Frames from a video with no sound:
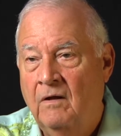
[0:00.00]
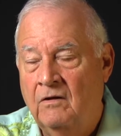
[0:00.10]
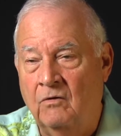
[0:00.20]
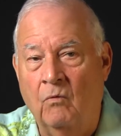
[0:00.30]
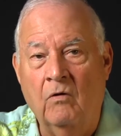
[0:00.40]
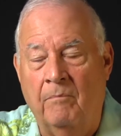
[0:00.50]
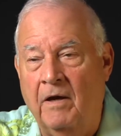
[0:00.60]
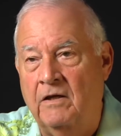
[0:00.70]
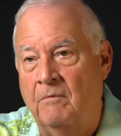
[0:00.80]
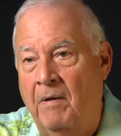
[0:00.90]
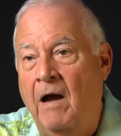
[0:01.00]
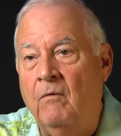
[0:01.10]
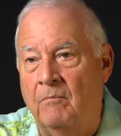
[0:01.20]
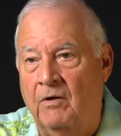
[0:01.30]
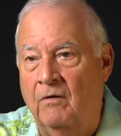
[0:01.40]
You want to pay your
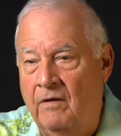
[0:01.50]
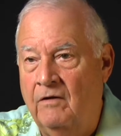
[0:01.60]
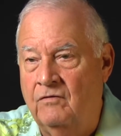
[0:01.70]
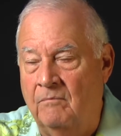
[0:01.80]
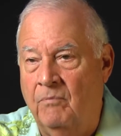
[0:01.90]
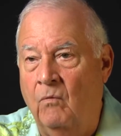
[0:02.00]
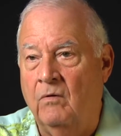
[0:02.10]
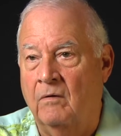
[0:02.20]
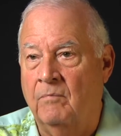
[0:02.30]
power bill, that's important.